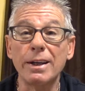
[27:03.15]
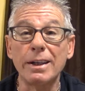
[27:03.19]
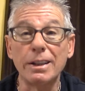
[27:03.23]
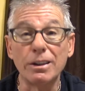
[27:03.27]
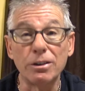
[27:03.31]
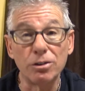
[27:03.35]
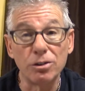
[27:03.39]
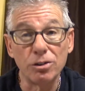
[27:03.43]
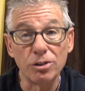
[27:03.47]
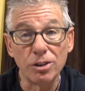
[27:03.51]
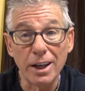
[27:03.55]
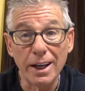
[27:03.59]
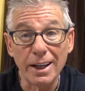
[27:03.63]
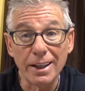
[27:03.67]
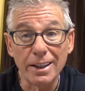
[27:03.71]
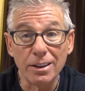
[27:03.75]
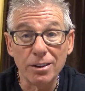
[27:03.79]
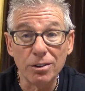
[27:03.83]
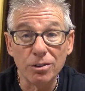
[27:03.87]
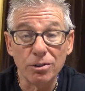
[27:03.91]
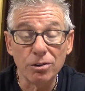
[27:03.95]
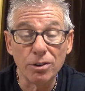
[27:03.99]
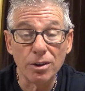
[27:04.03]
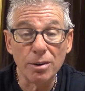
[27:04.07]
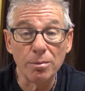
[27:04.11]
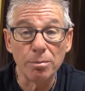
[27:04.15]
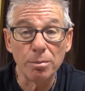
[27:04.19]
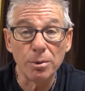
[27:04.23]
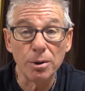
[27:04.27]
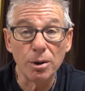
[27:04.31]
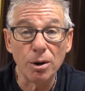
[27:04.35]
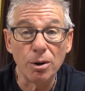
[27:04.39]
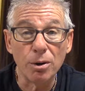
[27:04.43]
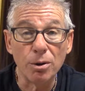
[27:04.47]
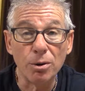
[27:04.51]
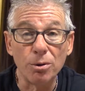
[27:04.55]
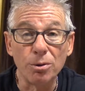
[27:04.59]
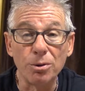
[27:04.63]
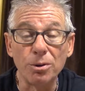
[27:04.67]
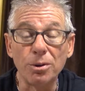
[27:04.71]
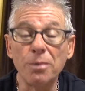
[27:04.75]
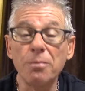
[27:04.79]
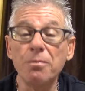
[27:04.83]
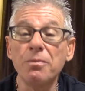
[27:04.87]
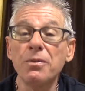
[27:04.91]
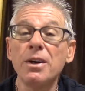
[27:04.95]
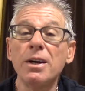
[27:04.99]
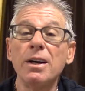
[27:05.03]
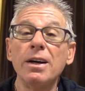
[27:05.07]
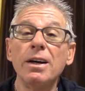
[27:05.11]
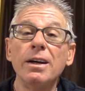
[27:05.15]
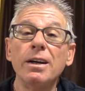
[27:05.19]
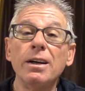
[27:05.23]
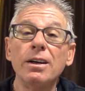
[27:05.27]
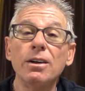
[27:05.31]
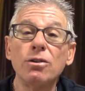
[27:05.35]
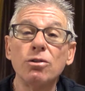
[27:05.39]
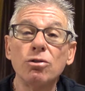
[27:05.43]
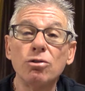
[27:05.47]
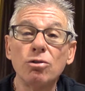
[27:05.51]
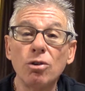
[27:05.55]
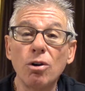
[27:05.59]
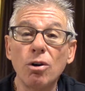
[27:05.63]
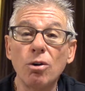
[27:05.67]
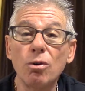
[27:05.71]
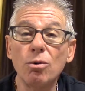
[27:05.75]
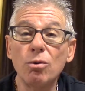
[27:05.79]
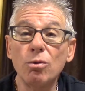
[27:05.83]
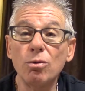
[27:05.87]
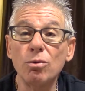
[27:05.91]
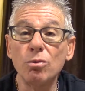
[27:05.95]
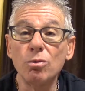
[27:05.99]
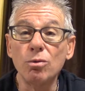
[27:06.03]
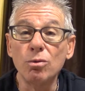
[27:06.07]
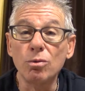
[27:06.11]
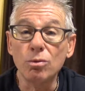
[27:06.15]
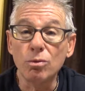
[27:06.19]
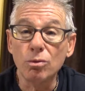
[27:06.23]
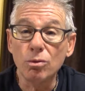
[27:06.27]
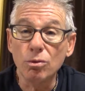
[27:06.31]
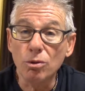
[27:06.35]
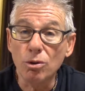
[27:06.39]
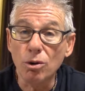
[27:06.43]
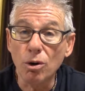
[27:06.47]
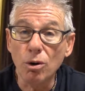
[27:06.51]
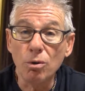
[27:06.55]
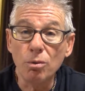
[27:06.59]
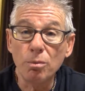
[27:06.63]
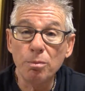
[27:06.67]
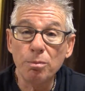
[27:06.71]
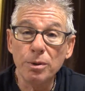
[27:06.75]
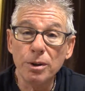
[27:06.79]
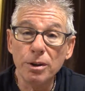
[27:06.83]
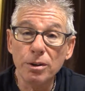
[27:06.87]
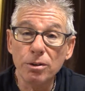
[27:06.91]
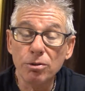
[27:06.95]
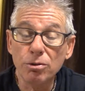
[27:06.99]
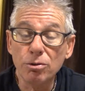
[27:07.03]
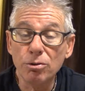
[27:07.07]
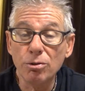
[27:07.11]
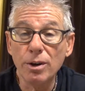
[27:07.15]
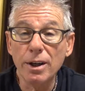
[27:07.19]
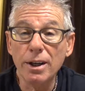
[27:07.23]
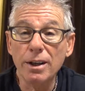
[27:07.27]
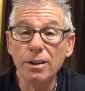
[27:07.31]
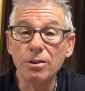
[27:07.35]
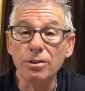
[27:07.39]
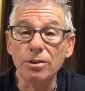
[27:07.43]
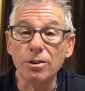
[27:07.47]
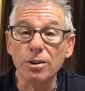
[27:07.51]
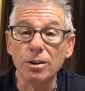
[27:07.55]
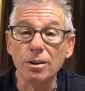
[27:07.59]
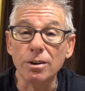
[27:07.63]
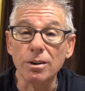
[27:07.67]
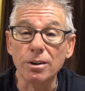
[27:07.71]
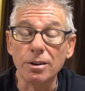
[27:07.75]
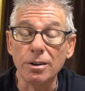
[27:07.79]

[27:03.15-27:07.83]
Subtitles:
a second zip code. So don't be a stranger.